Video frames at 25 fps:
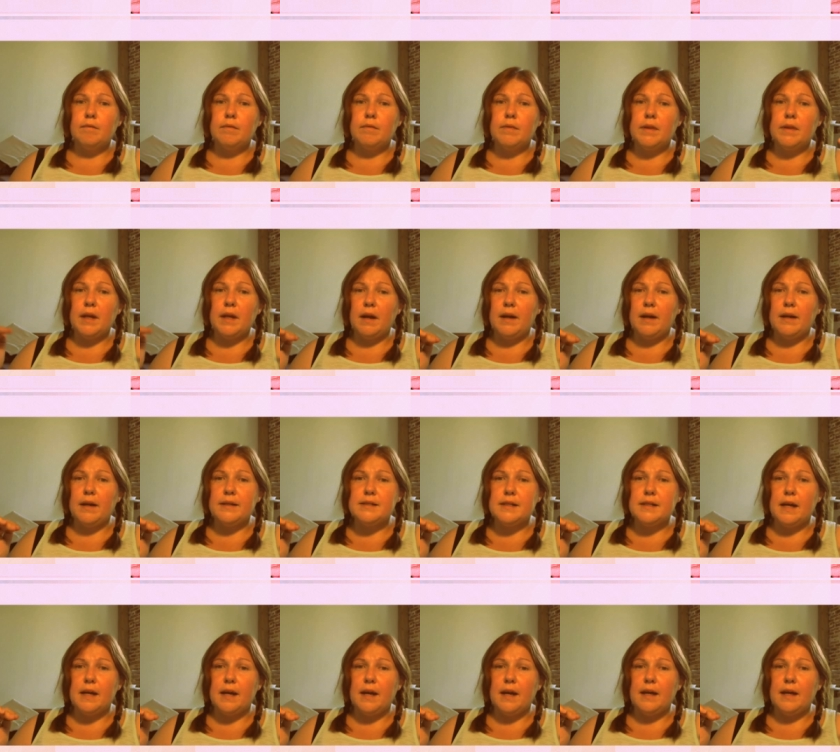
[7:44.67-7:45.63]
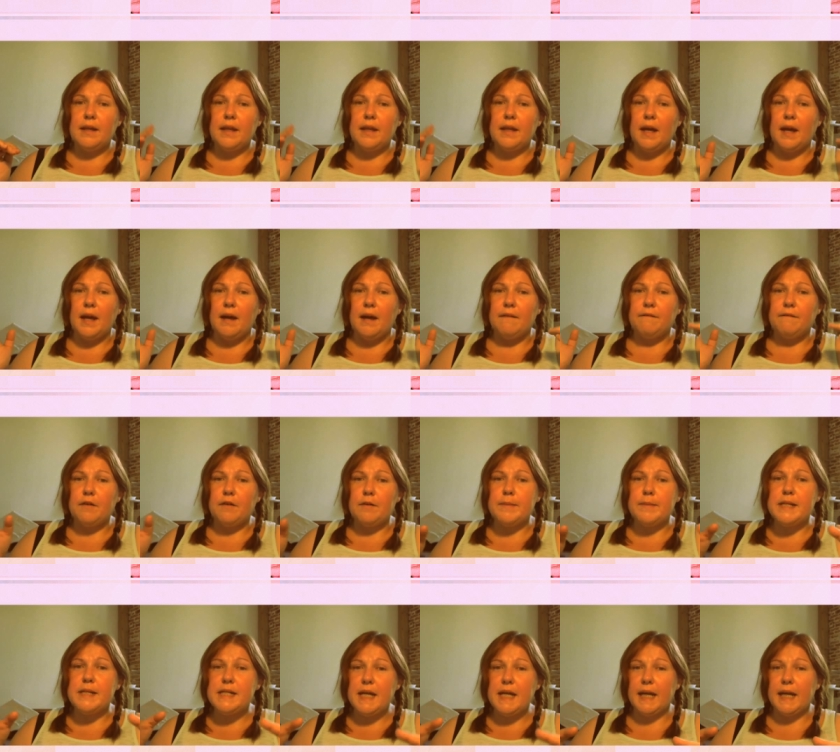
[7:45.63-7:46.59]
They say that
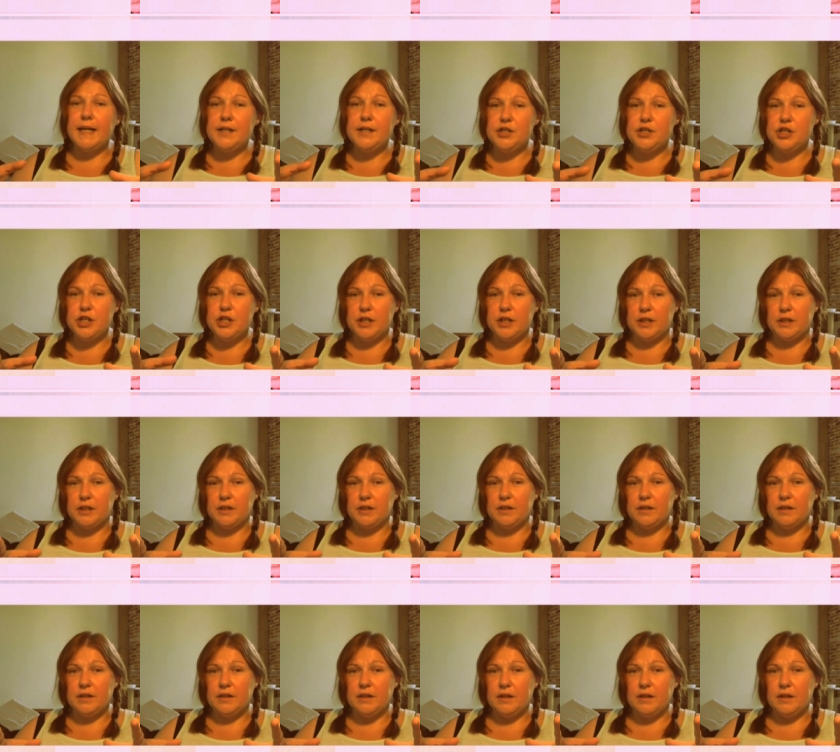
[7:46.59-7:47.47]
fermentation,